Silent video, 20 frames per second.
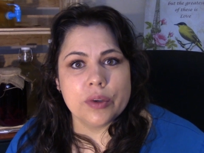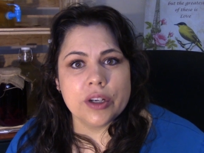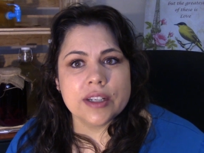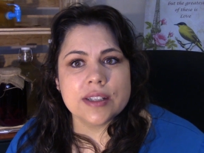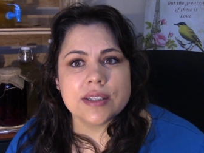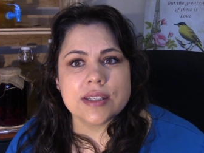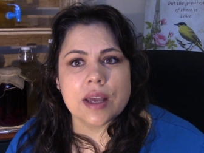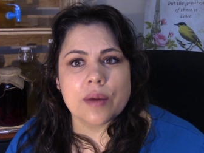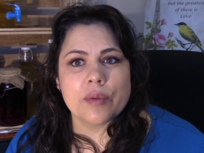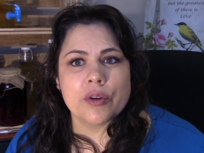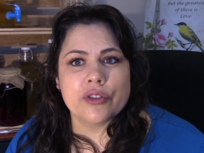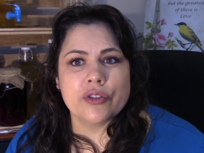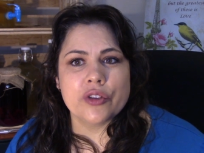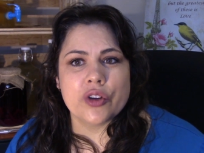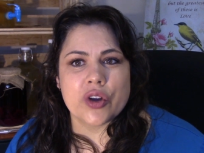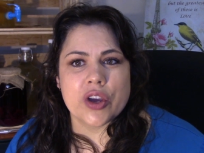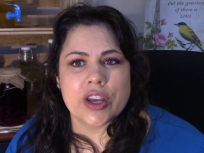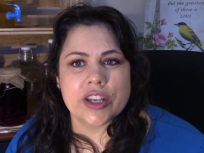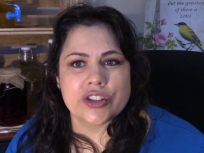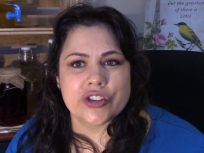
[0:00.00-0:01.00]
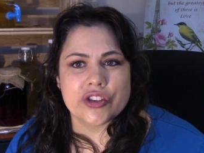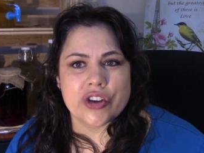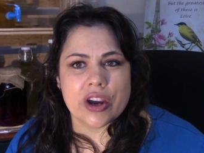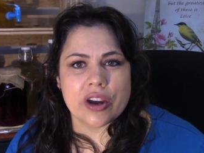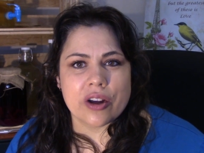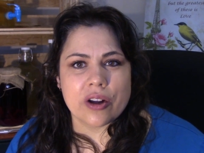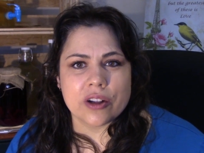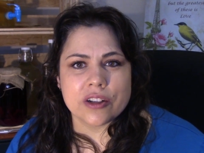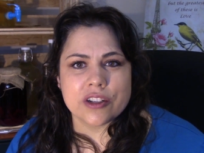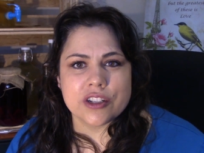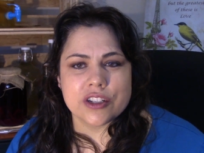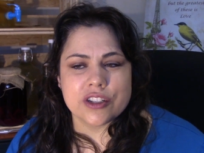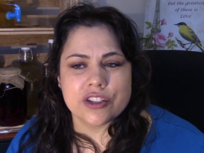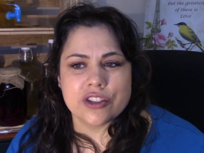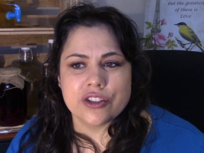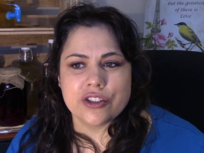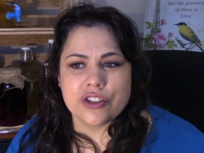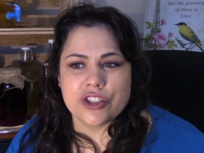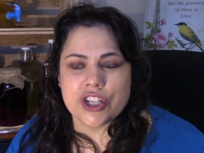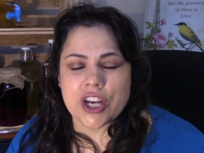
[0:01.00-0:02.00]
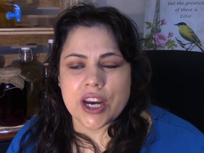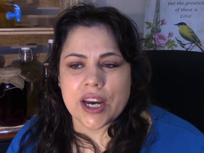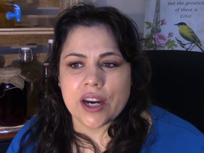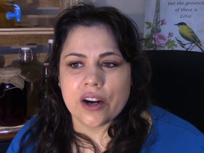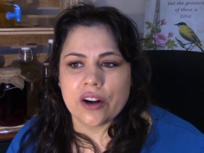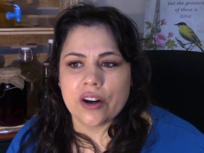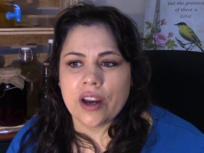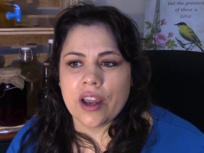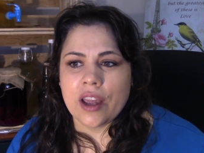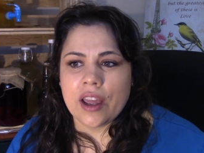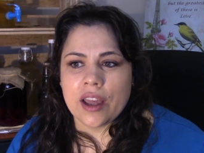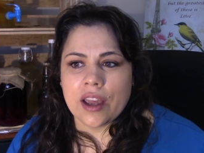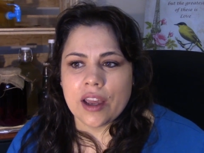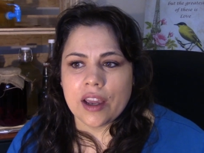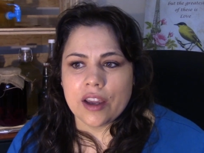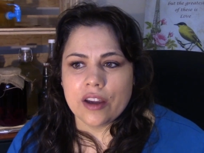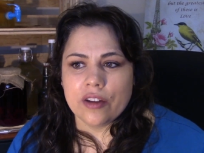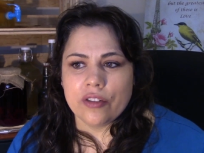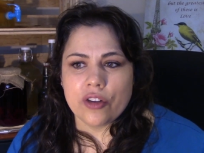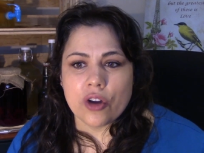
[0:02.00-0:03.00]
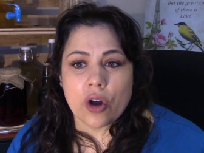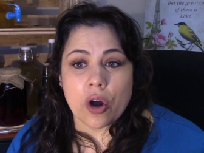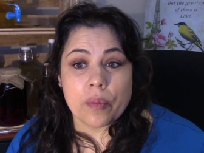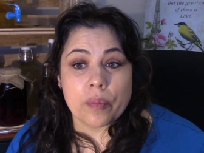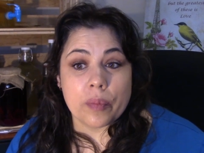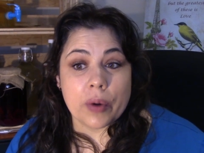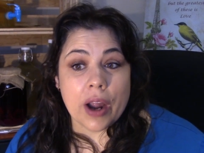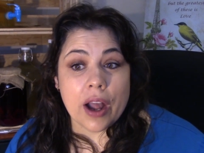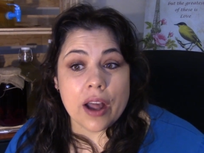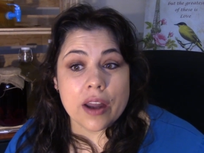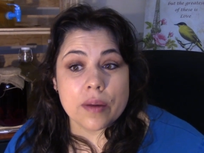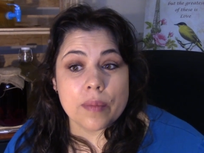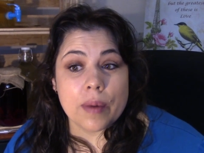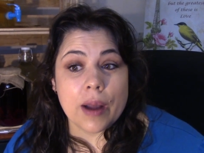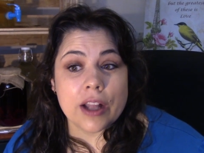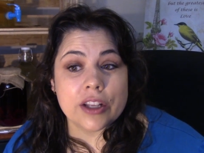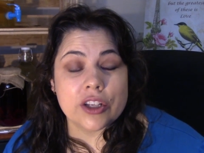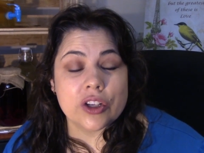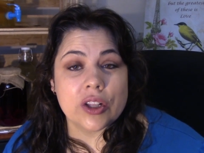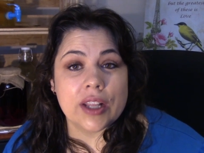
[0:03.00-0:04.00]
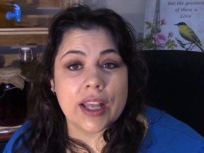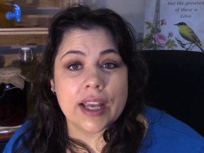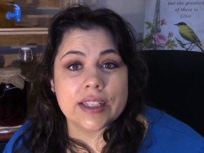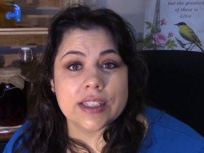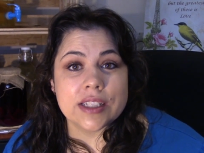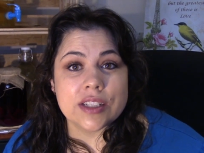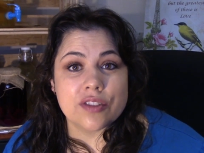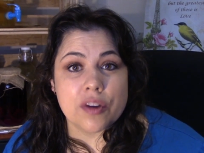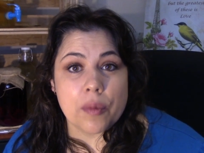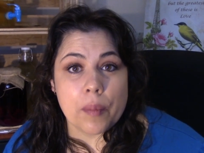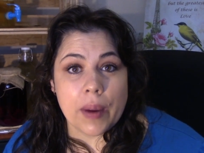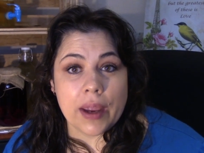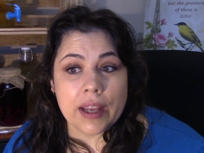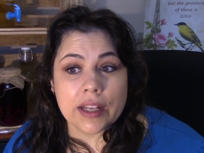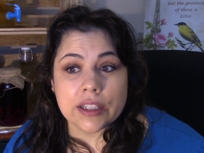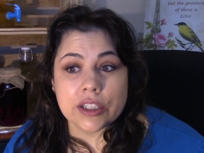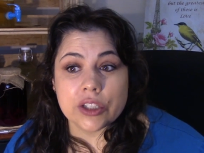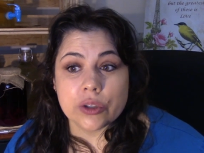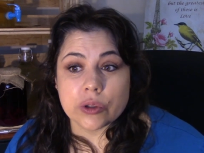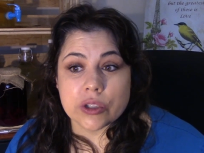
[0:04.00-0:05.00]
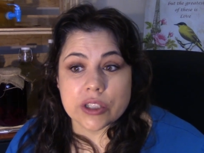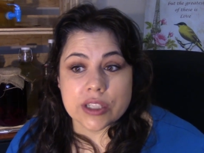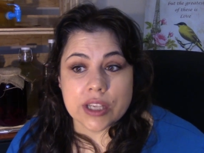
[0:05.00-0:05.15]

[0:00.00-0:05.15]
Bring some of your extra cultures to share. If you are proud about your latest ferment, your